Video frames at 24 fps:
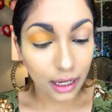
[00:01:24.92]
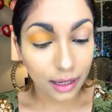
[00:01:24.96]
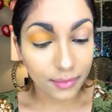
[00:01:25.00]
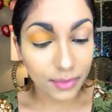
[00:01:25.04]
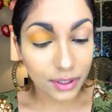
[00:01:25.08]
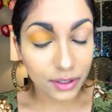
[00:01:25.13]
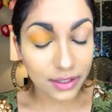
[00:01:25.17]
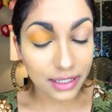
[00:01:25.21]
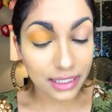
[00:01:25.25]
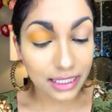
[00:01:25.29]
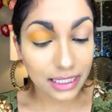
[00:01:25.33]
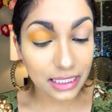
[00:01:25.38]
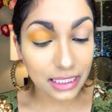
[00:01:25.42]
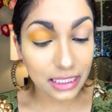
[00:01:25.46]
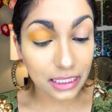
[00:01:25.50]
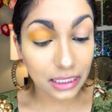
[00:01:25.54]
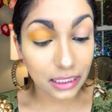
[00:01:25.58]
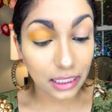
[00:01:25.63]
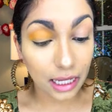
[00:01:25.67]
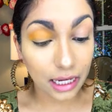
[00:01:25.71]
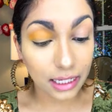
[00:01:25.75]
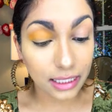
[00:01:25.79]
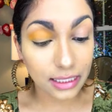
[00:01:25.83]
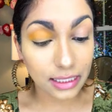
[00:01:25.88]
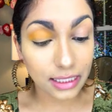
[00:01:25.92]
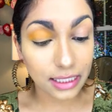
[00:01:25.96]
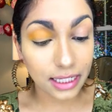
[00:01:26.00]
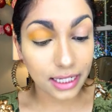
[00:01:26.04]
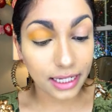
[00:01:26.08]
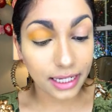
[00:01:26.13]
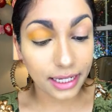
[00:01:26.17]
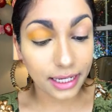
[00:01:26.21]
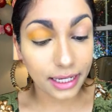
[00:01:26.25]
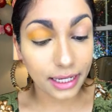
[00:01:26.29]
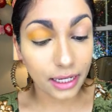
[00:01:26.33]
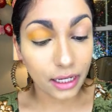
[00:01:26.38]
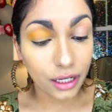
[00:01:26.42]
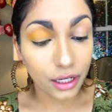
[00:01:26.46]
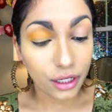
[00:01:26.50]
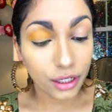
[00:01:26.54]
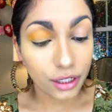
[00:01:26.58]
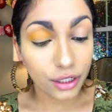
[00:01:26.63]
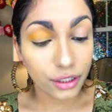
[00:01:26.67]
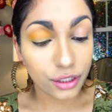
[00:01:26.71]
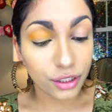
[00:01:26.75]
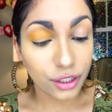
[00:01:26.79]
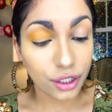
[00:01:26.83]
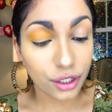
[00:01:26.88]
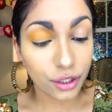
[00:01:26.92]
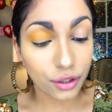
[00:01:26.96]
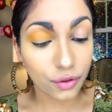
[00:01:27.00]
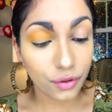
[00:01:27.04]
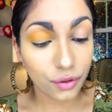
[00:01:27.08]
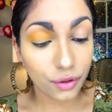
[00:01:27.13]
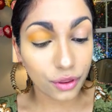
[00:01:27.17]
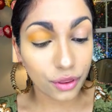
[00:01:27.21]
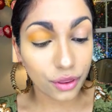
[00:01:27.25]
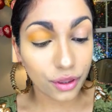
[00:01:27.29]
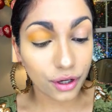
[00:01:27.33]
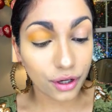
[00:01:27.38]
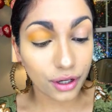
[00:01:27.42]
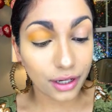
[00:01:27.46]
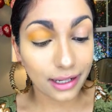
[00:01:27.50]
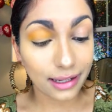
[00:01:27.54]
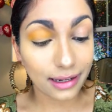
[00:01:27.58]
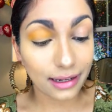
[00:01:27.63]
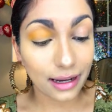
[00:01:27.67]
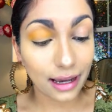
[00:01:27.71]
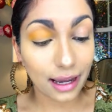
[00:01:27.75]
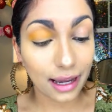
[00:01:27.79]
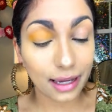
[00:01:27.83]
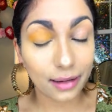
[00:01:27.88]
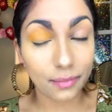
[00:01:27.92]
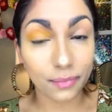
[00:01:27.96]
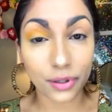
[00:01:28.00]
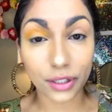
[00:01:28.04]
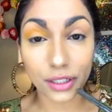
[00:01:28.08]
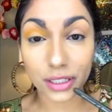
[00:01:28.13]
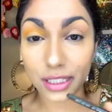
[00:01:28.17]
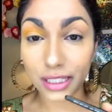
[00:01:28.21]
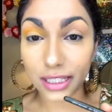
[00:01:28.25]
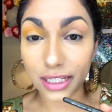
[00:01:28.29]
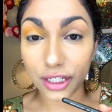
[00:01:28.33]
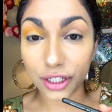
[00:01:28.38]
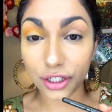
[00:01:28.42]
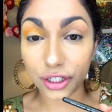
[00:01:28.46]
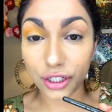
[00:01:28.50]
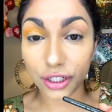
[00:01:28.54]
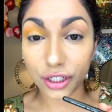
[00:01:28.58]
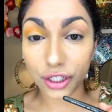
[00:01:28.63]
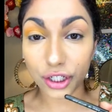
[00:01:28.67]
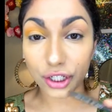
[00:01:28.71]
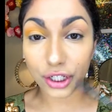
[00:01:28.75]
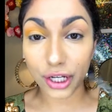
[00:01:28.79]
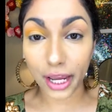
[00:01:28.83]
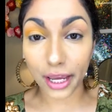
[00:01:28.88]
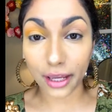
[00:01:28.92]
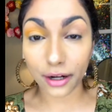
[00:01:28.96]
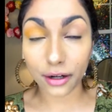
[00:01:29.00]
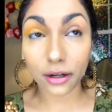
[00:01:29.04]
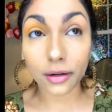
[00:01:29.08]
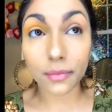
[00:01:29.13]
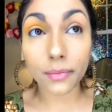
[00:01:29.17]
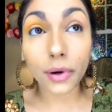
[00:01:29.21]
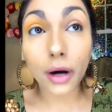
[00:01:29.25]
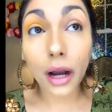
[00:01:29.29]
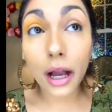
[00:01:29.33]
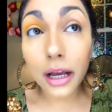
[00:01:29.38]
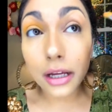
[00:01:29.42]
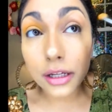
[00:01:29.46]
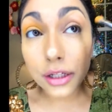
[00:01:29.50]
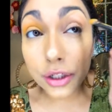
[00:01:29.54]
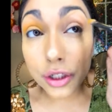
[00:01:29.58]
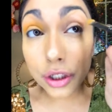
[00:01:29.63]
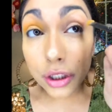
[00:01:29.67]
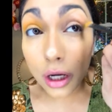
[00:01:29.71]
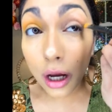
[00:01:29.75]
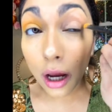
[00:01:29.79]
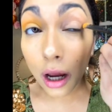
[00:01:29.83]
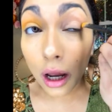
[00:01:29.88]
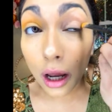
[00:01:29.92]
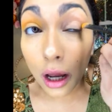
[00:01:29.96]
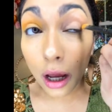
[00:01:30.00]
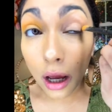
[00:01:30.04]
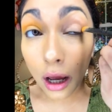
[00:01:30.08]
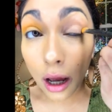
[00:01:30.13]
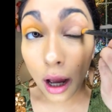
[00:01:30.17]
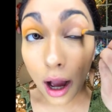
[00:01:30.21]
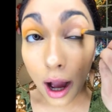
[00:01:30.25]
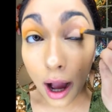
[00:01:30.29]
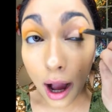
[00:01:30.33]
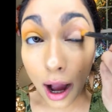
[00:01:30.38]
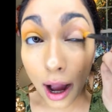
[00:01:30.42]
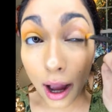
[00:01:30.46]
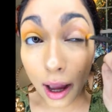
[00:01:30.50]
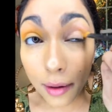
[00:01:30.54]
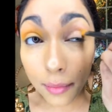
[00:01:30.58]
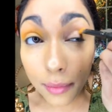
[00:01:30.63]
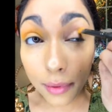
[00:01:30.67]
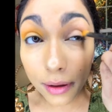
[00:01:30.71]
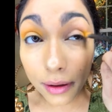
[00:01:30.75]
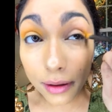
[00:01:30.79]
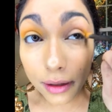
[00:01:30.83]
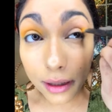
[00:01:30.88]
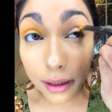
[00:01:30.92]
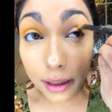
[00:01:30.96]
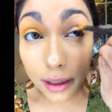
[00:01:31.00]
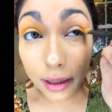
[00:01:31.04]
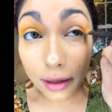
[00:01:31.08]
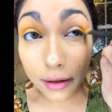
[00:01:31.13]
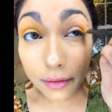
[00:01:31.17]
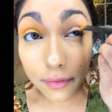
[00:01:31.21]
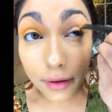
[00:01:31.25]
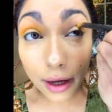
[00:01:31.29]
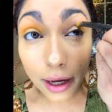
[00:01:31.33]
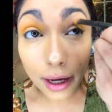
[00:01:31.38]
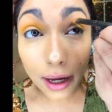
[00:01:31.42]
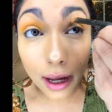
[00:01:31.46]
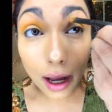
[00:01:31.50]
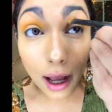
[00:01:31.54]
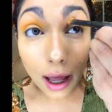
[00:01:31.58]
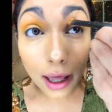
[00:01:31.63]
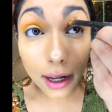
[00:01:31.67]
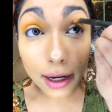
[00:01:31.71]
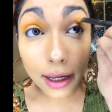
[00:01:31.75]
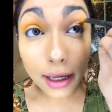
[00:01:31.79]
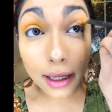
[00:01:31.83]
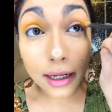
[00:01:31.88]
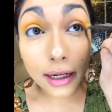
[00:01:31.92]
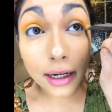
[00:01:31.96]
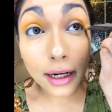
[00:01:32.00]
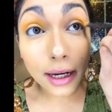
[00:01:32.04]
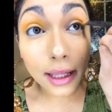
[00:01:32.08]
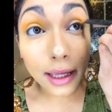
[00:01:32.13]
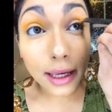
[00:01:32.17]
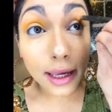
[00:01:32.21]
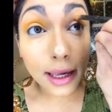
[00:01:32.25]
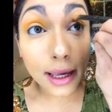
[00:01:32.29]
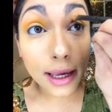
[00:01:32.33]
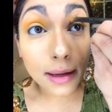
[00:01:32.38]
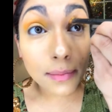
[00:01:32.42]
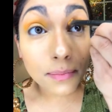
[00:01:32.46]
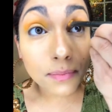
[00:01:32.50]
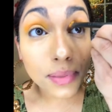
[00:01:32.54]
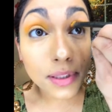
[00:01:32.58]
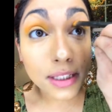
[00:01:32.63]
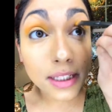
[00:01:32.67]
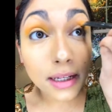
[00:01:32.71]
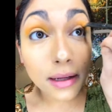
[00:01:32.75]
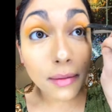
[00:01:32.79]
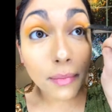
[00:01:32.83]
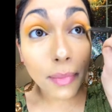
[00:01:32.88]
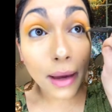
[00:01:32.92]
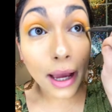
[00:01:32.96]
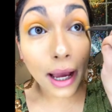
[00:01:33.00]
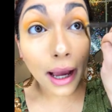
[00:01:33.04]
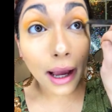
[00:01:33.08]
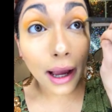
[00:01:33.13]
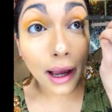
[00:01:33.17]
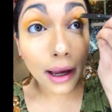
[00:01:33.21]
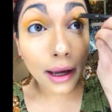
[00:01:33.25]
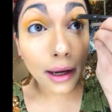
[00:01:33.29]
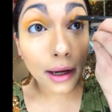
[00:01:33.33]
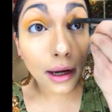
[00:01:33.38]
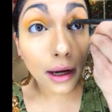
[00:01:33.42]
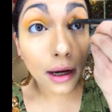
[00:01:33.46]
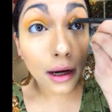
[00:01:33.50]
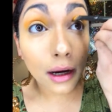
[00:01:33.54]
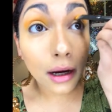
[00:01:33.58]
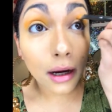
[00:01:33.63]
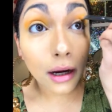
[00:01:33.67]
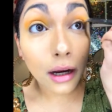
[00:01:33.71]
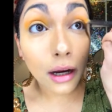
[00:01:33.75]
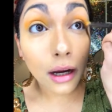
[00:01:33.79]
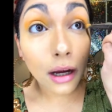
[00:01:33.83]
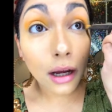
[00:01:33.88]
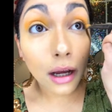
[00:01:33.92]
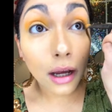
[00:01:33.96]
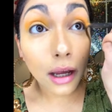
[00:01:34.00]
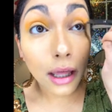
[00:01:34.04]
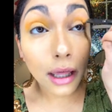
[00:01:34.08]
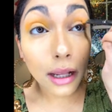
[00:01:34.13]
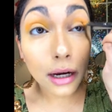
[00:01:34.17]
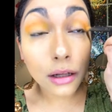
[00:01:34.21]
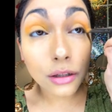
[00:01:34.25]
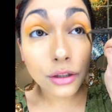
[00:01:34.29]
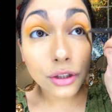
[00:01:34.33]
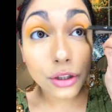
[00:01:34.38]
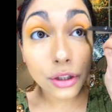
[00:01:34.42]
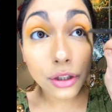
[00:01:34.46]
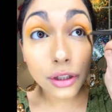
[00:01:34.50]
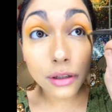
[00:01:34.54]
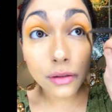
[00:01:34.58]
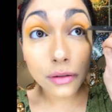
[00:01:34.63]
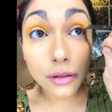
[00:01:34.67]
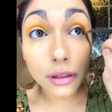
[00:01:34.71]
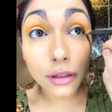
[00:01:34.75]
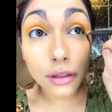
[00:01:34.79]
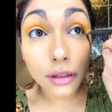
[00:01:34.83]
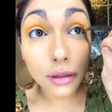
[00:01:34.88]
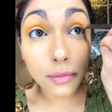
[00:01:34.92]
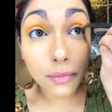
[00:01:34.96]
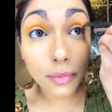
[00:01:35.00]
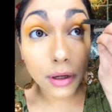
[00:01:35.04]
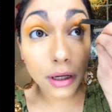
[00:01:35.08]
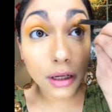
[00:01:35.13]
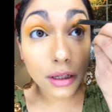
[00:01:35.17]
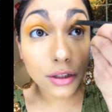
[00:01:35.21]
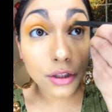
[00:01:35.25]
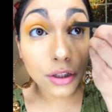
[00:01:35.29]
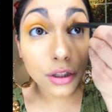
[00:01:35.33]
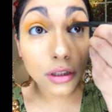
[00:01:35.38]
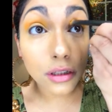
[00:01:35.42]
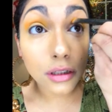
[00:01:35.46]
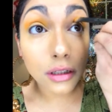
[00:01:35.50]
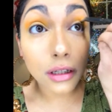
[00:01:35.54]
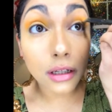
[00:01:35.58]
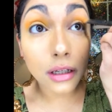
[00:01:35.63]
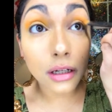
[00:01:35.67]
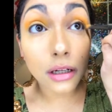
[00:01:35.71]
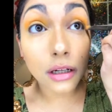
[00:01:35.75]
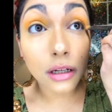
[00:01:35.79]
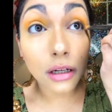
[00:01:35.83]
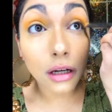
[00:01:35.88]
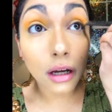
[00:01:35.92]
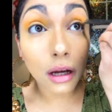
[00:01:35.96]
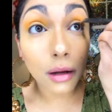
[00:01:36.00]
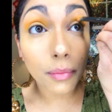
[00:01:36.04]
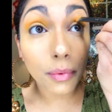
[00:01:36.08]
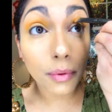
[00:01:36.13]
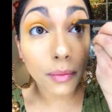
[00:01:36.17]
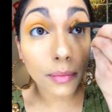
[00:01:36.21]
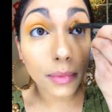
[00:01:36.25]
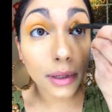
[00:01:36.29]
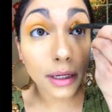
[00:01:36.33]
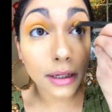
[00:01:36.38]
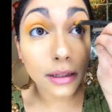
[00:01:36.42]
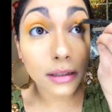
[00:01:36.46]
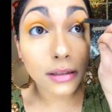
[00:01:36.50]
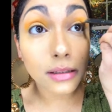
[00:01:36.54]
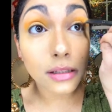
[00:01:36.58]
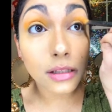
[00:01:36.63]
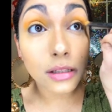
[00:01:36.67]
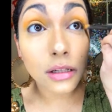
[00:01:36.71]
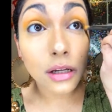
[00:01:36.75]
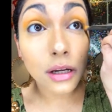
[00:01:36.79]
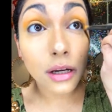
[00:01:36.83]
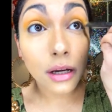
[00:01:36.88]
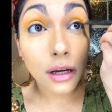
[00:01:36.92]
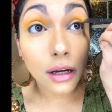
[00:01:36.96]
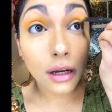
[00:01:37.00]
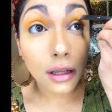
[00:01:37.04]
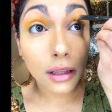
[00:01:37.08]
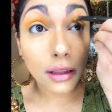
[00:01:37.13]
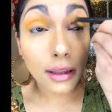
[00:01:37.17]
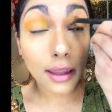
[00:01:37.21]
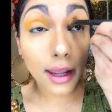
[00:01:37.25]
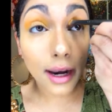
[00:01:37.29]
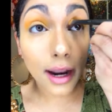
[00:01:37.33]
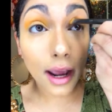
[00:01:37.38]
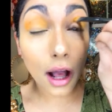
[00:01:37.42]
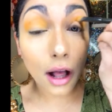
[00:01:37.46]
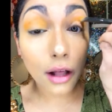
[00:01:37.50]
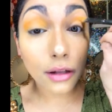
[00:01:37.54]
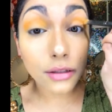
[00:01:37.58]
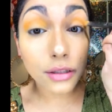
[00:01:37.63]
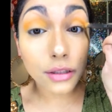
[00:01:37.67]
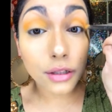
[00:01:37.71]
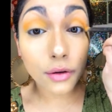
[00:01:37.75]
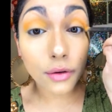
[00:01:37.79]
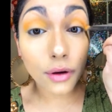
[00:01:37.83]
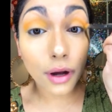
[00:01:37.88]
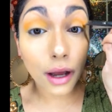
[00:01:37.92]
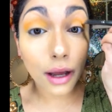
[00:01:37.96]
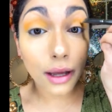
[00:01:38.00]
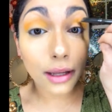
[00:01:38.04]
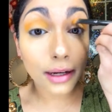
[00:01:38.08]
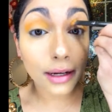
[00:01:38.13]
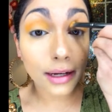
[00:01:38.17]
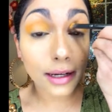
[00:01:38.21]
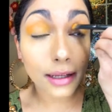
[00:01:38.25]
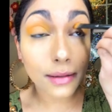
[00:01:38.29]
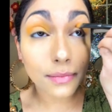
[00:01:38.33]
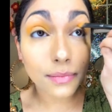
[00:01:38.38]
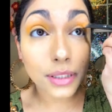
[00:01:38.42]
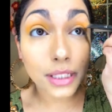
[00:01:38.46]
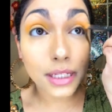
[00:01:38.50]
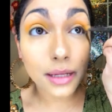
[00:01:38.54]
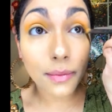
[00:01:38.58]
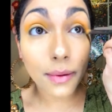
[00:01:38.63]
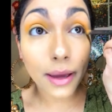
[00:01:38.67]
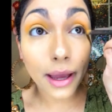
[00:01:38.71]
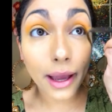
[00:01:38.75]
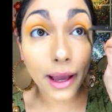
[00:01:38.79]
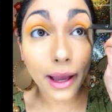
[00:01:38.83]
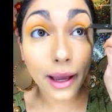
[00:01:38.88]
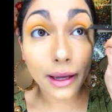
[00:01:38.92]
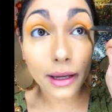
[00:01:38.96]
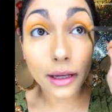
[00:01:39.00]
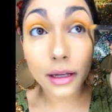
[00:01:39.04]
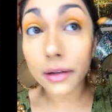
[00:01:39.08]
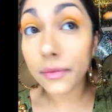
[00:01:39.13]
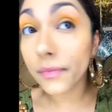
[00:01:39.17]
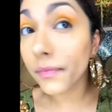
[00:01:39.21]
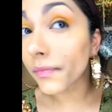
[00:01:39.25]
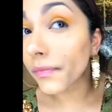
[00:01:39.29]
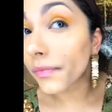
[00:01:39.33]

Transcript: I'm using this Luxie 239 Precision Shader brush. I believe I got it in an Ipsy bag. And I'll show you another brush in a couple minutes that I also got in an Ipsy bag.